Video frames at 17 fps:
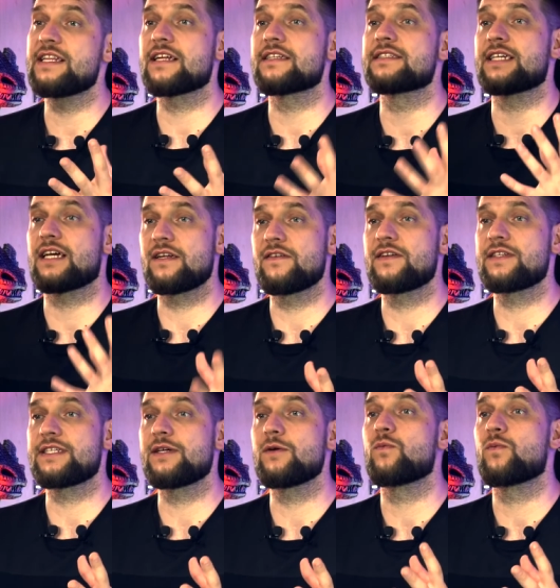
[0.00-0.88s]

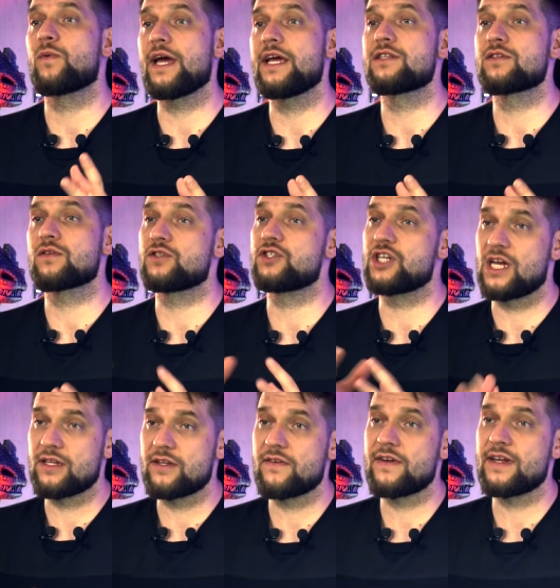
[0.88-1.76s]
alternative way to
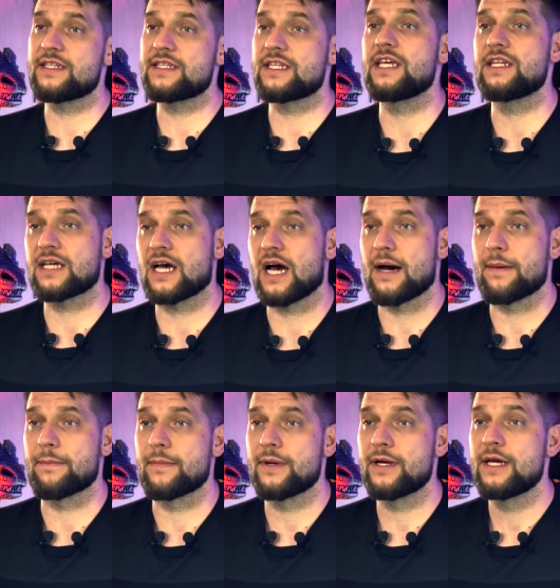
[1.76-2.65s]
generate
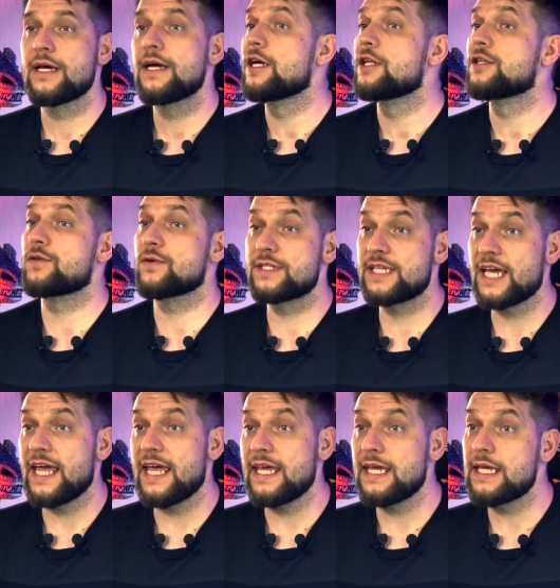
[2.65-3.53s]
income.
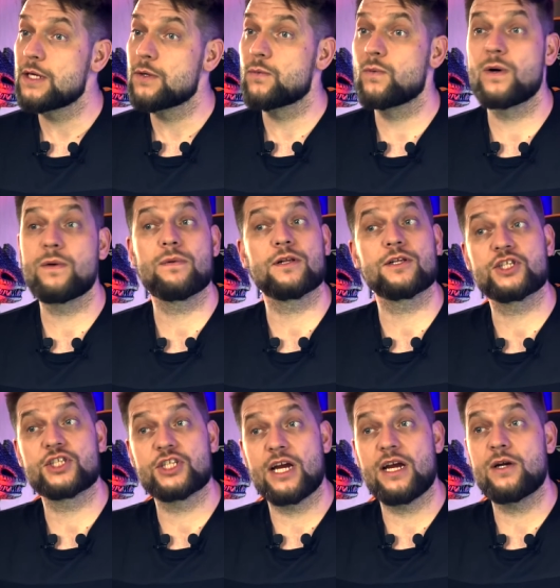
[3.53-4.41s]
Today, we will
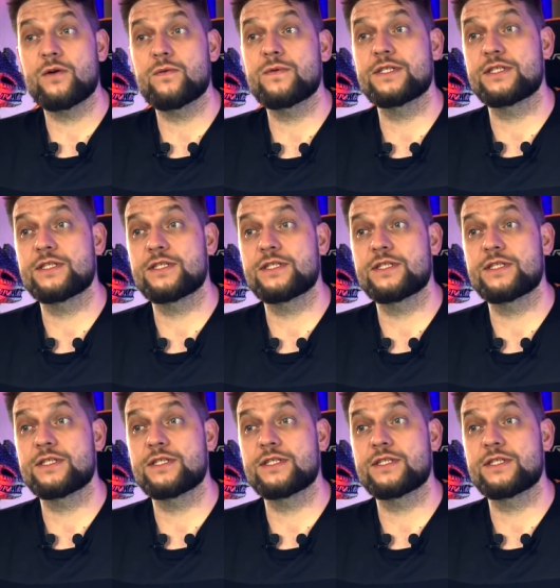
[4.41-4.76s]
share with